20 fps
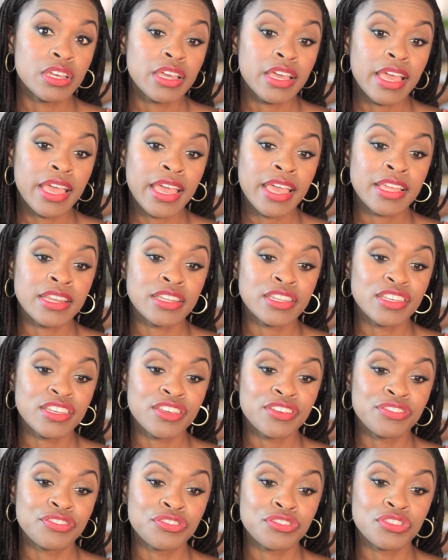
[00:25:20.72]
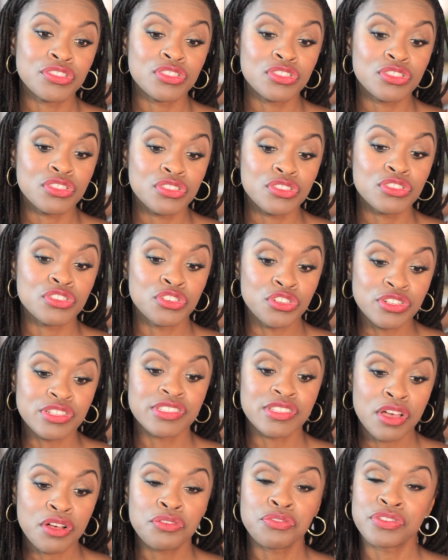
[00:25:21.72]
And if
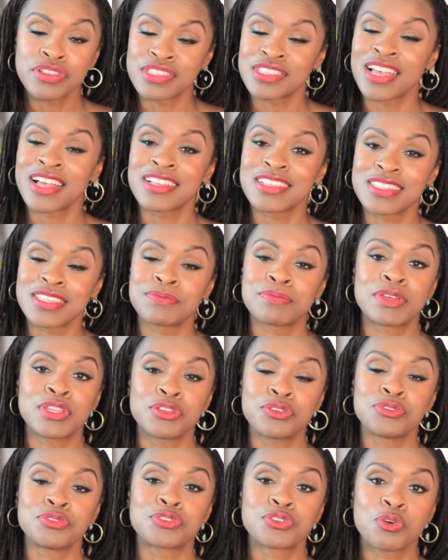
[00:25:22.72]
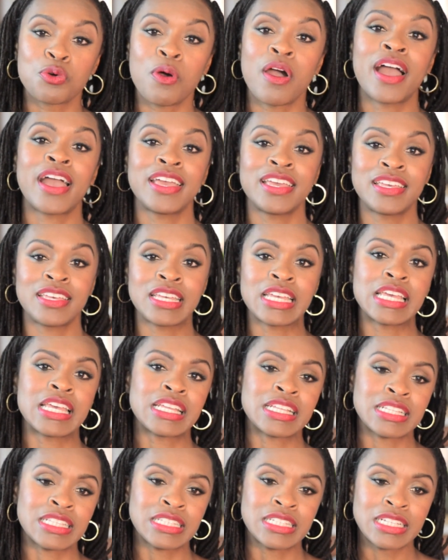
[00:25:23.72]
yourself is not somebody who's quiet
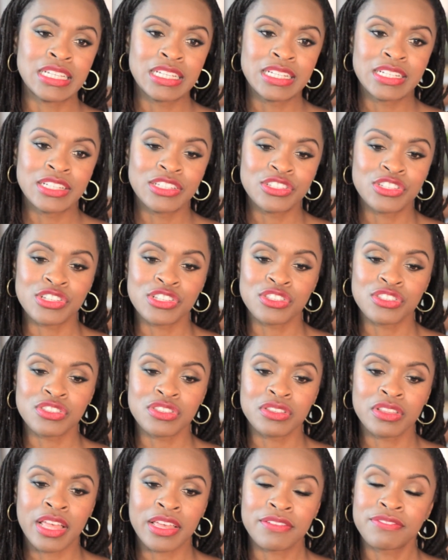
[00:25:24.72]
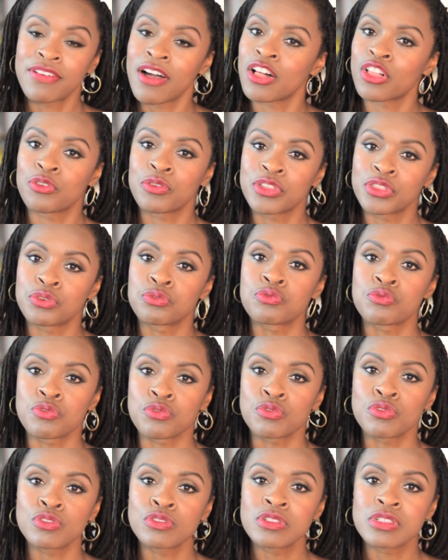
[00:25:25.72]
and just like following the
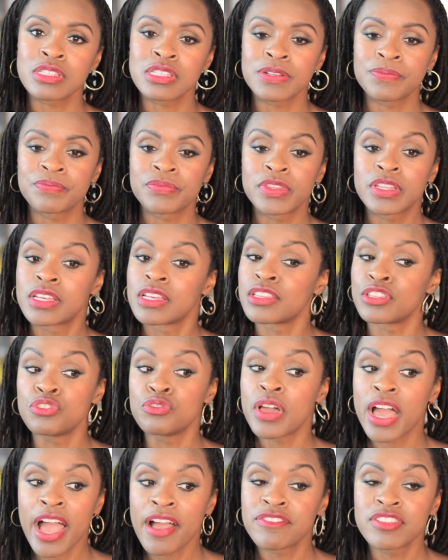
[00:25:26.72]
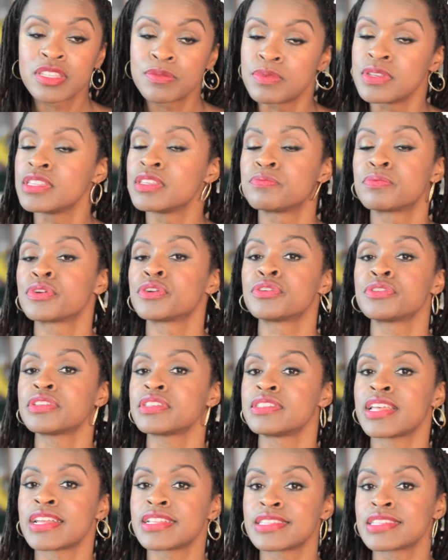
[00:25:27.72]
rules, you have to be the
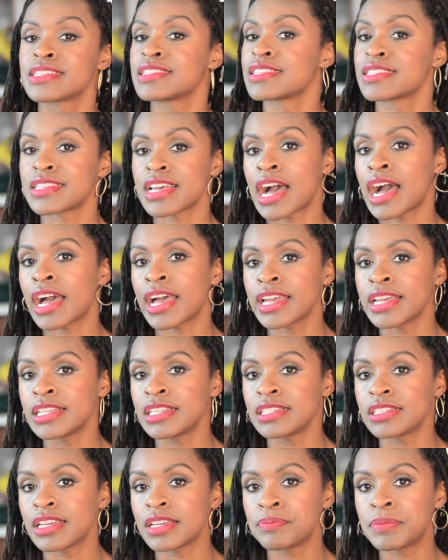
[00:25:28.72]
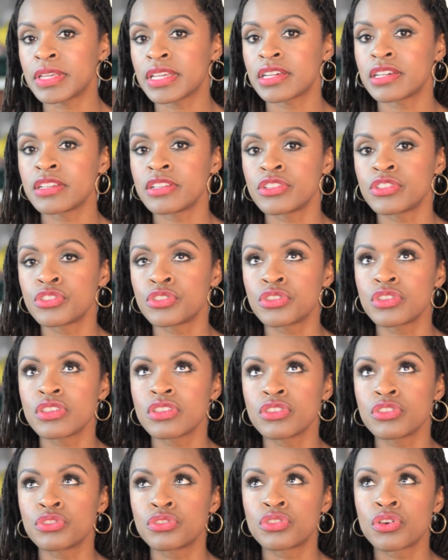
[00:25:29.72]
person that's inside, because
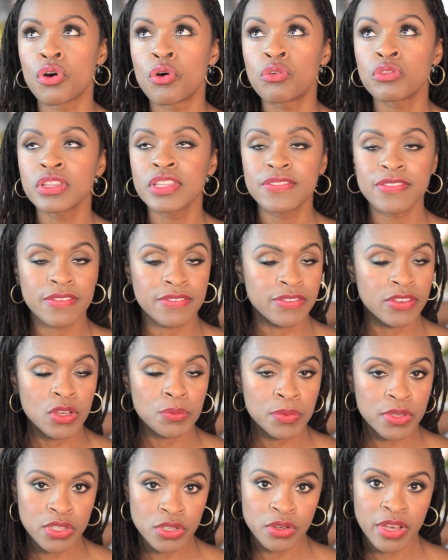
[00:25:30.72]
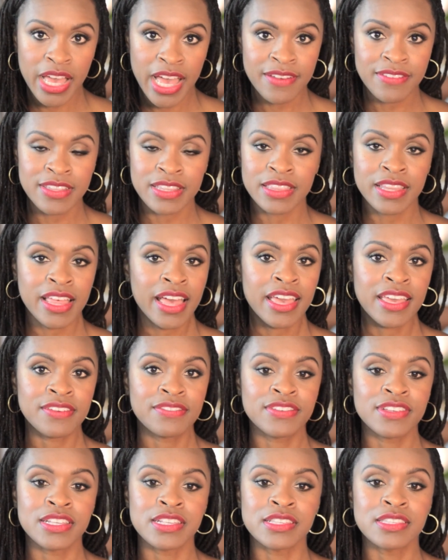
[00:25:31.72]
the only fulfillment you'll have in
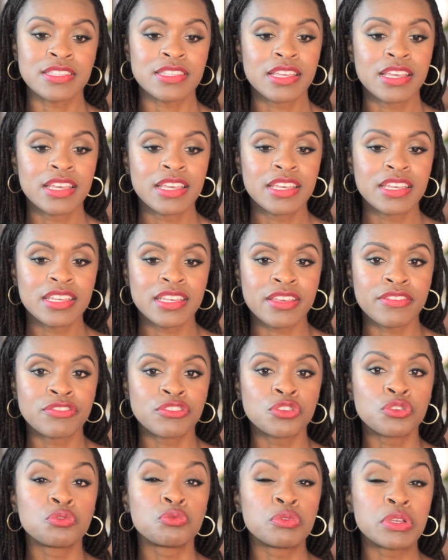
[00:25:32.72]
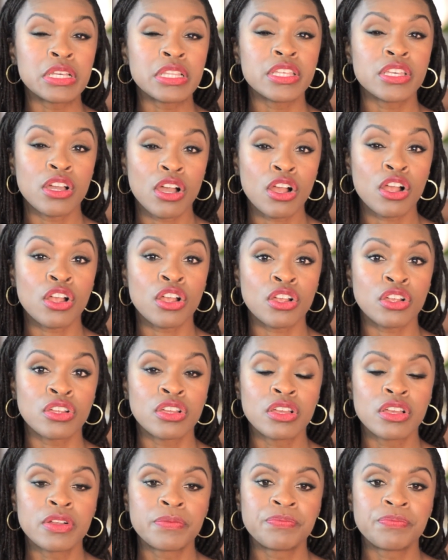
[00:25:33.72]
life is if you really are